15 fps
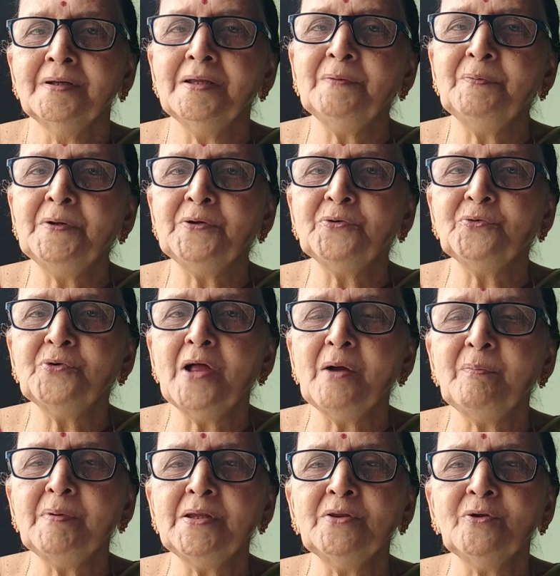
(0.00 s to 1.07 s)
If it would
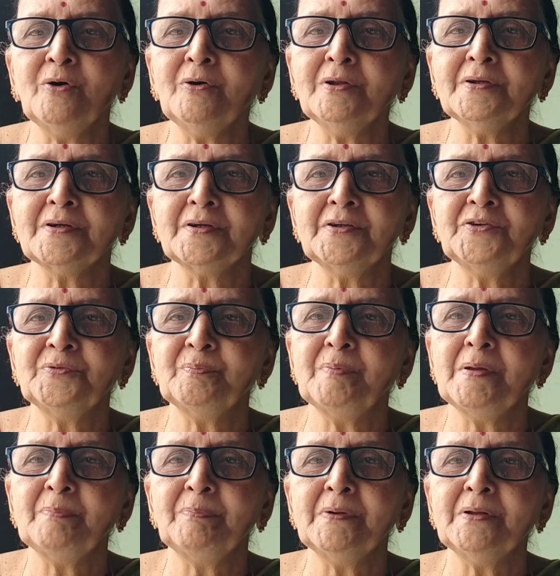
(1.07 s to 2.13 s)
have been all rich
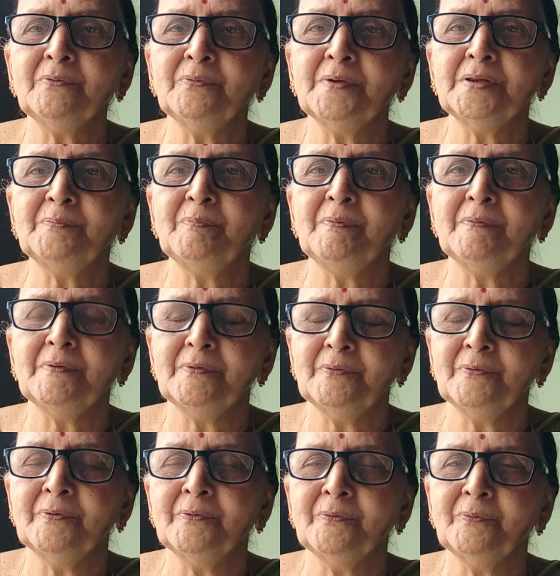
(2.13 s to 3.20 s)
people,
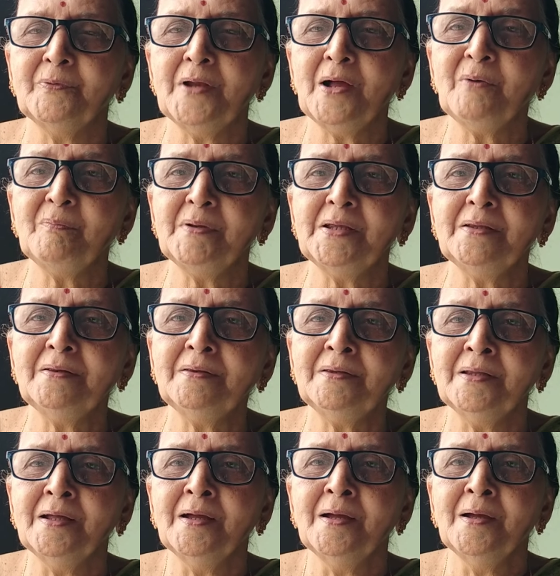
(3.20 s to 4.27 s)
would have been
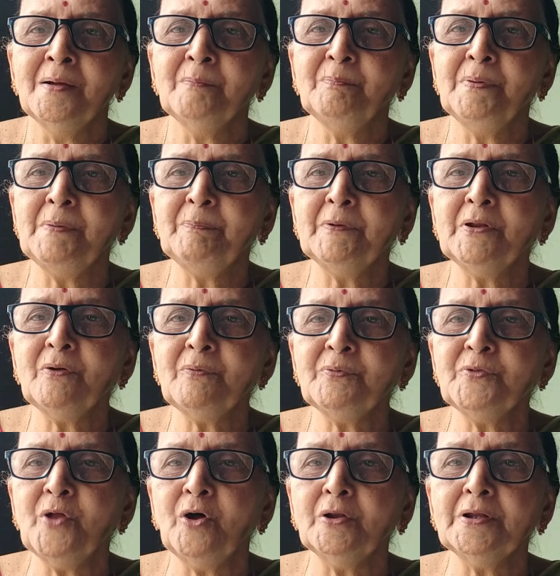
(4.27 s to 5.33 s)
people of
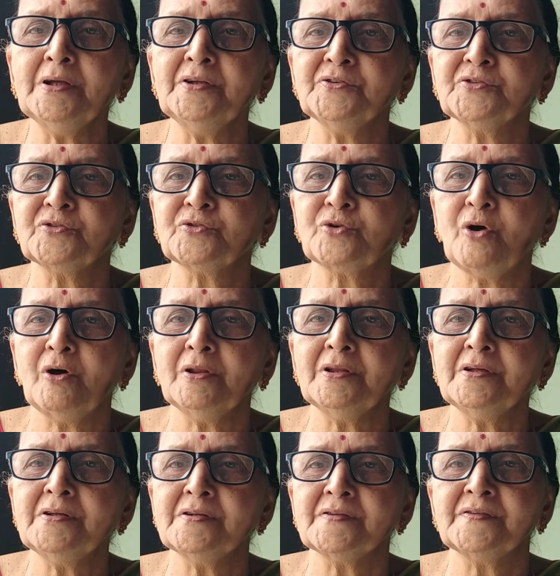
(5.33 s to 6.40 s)
knowledge,
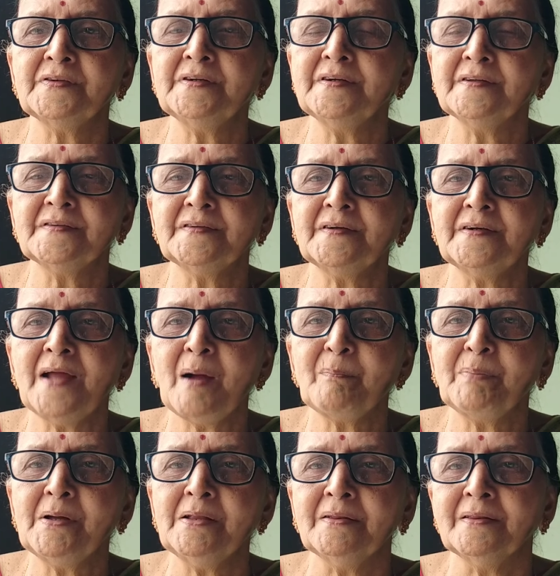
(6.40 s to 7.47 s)
scholars, it doesn't
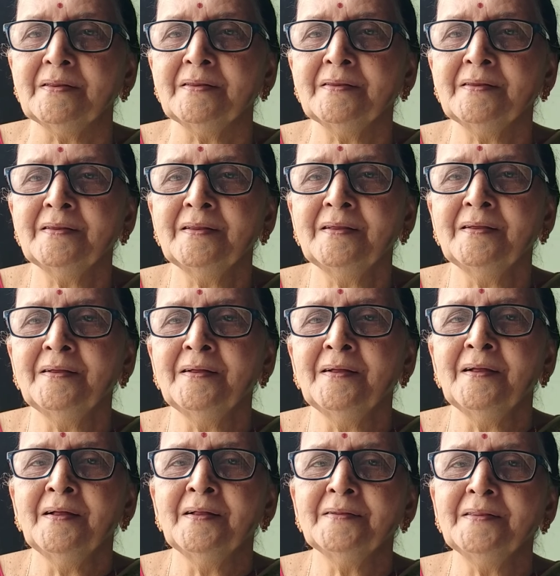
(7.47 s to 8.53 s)
happen.
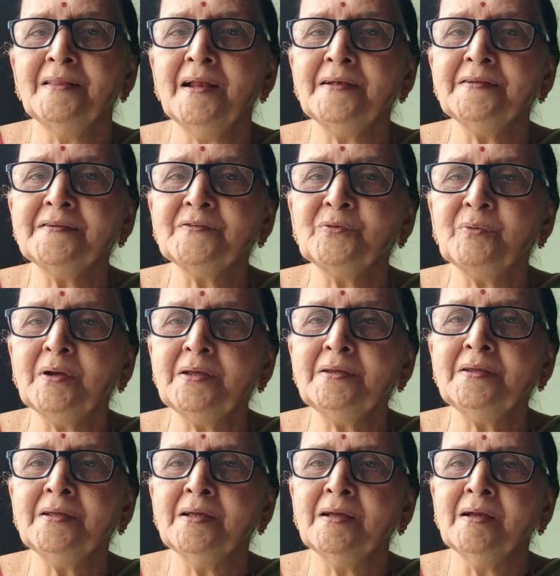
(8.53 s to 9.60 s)
That is
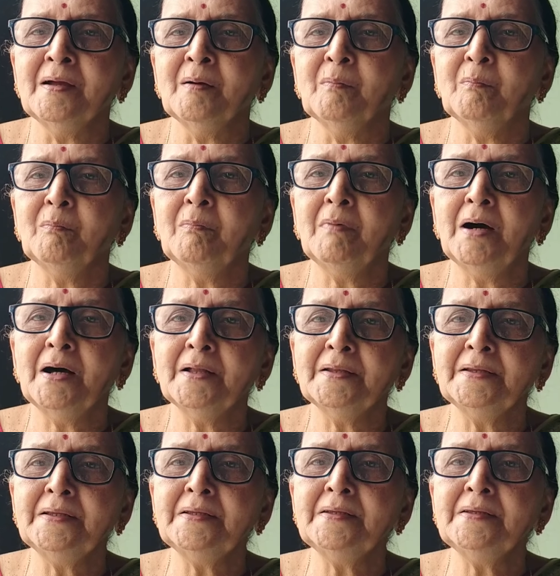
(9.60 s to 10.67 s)
why
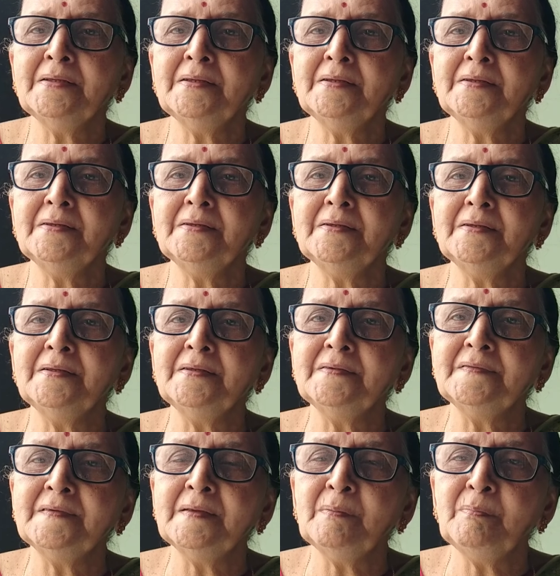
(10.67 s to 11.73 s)
money
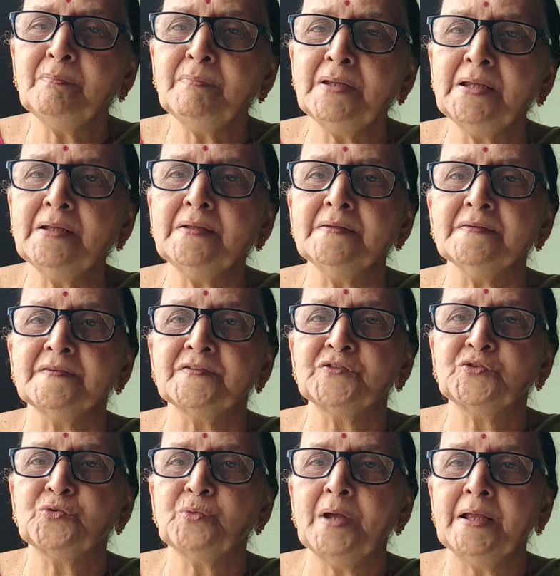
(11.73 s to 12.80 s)
is a means
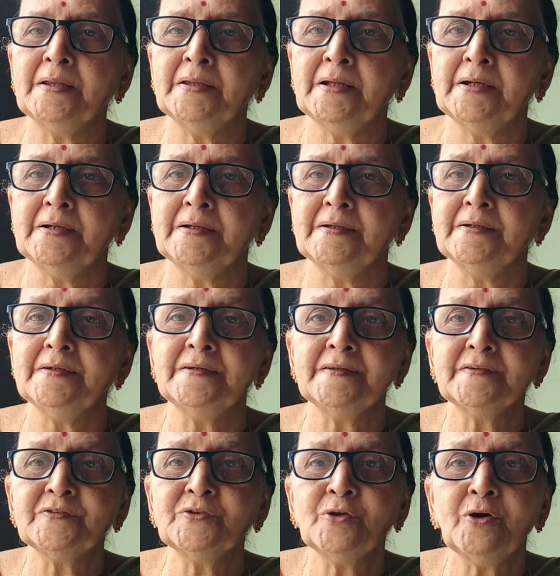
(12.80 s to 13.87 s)
to an end. It
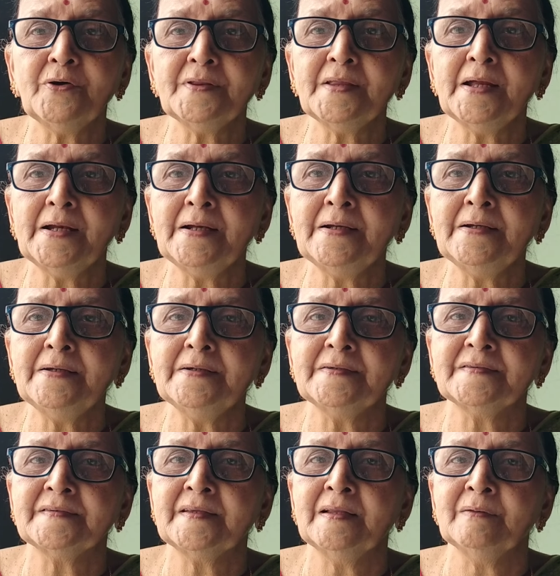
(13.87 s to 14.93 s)
is not the end
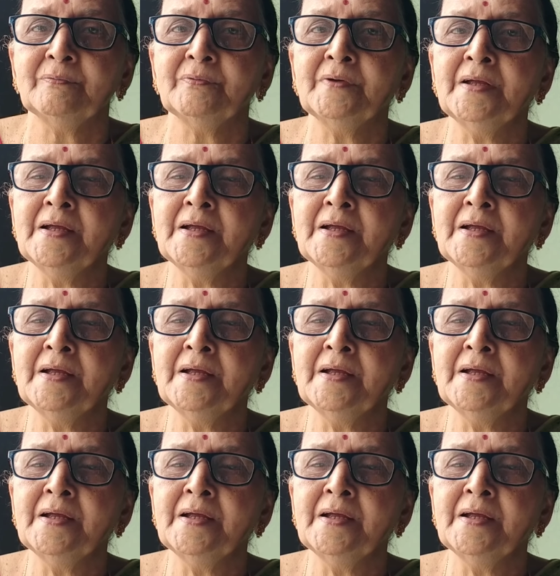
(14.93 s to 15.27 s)
itself.